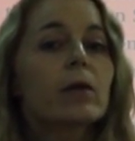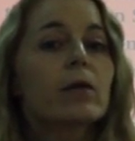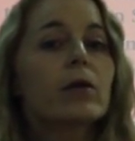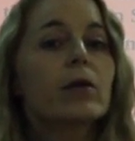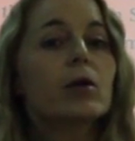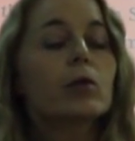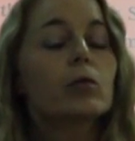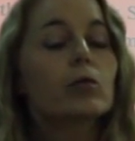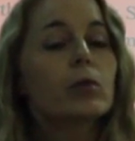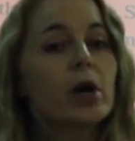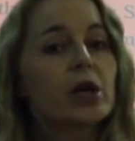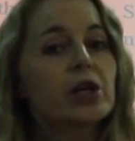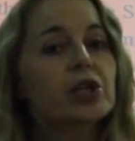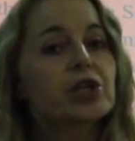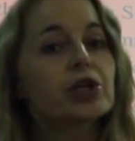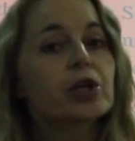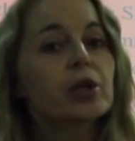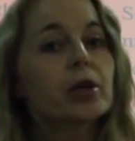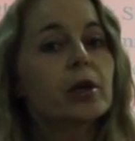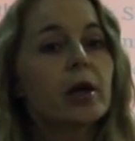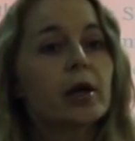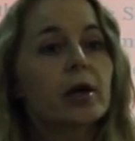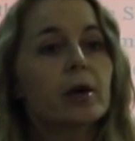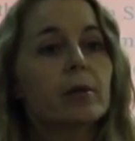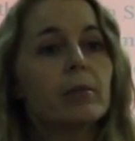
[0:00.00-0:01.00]
the Russian
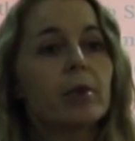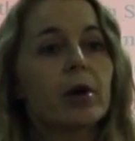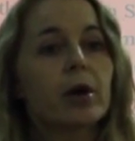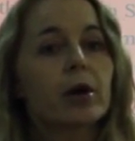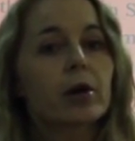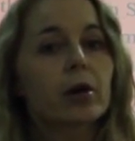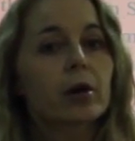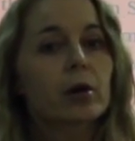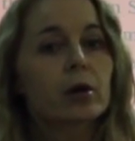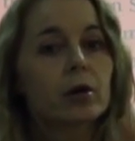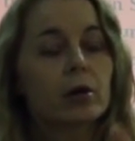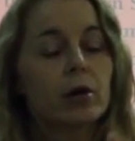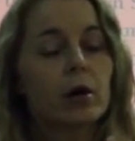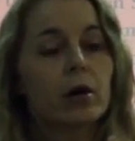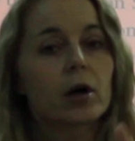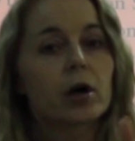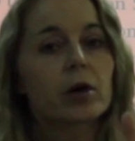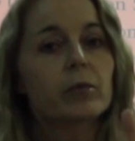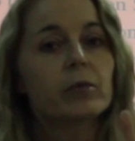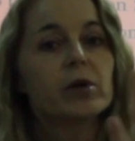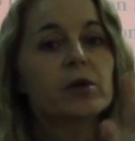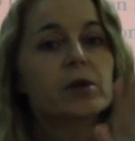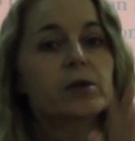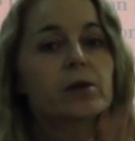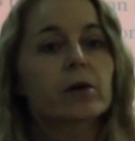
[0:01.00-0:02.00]
and American
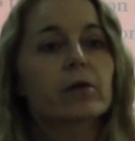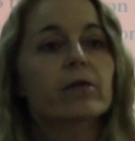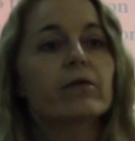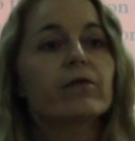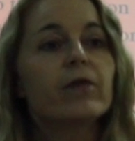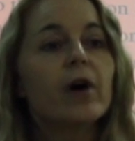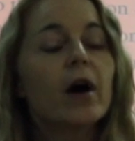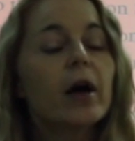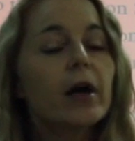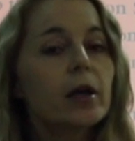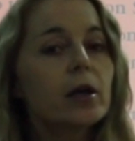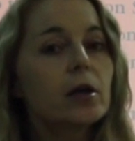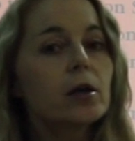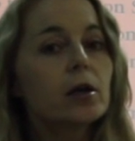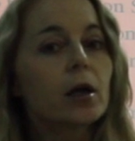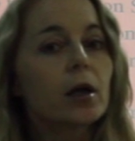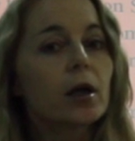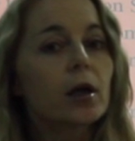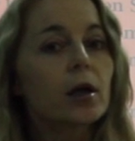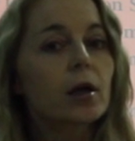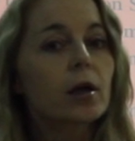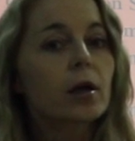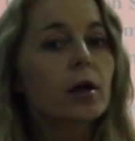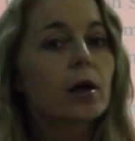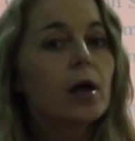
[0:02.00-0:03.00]
armies are
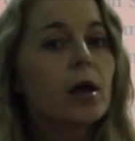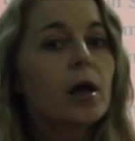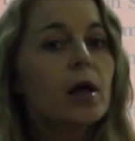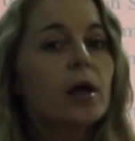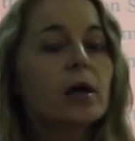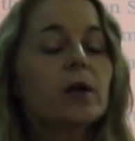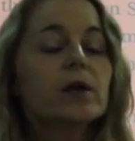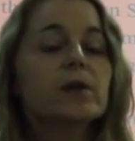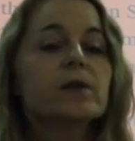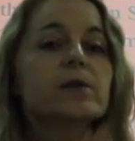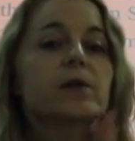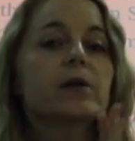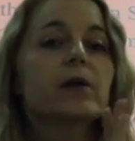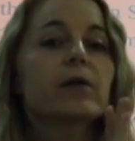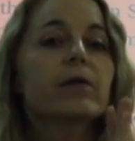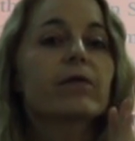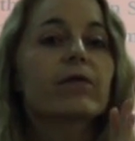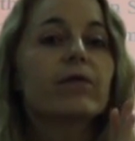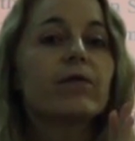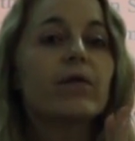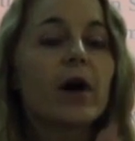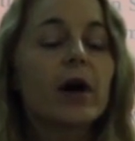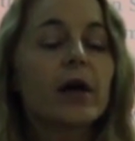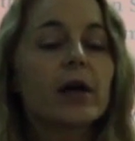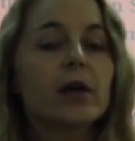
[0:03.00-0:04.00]
finding is they're
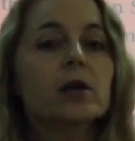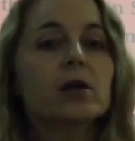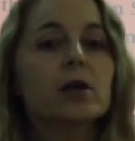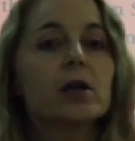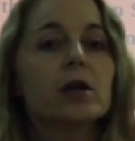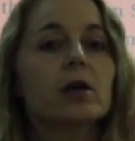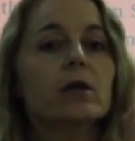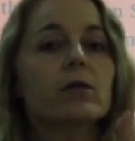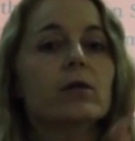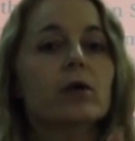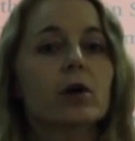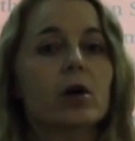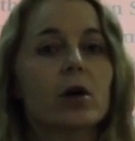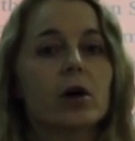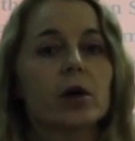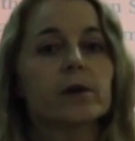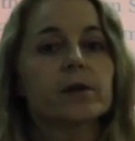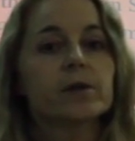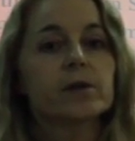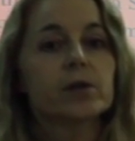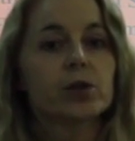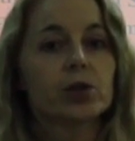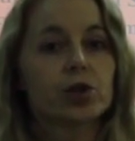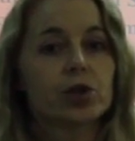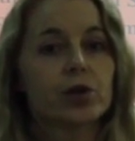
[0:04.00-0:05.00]
finding the
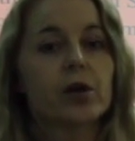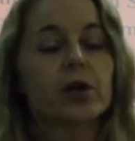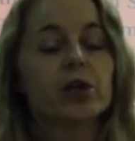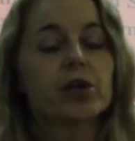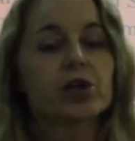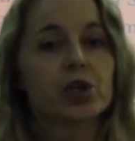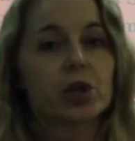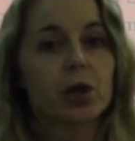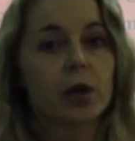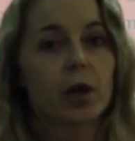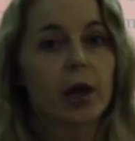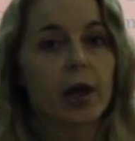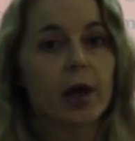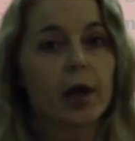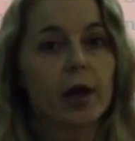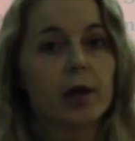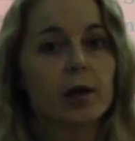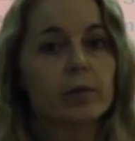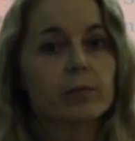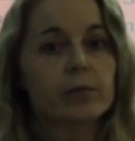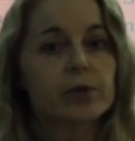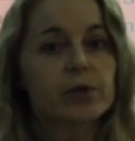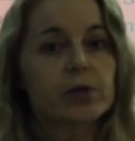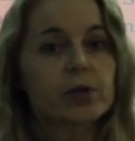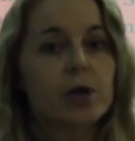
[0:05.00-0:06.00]
concentration
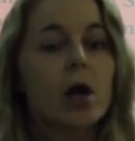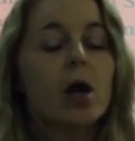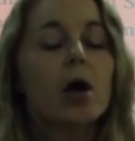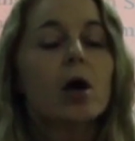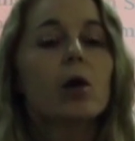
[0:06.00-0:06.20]
camps